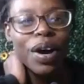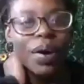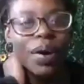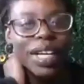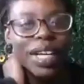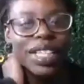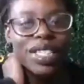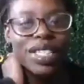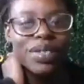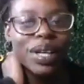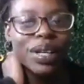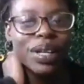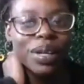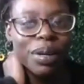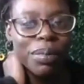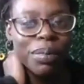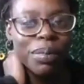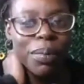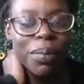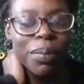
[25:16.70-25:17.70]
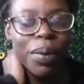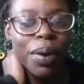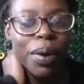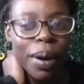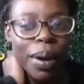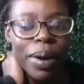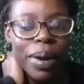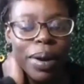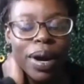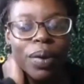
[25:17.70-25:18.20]
go into a little bit
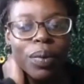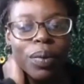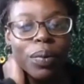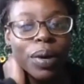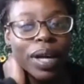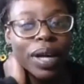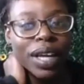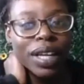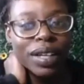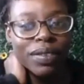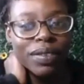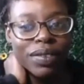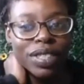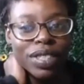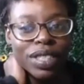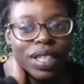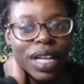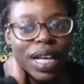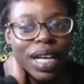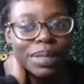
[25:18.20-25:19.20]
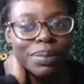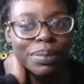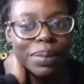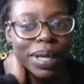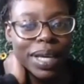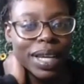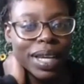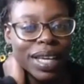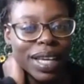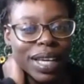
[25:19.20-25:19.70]
more about what individualized
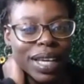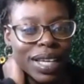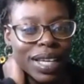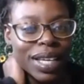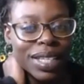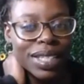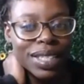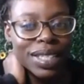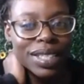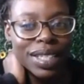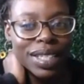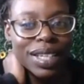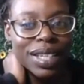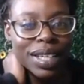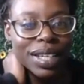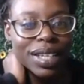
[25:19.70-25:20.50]
planning is?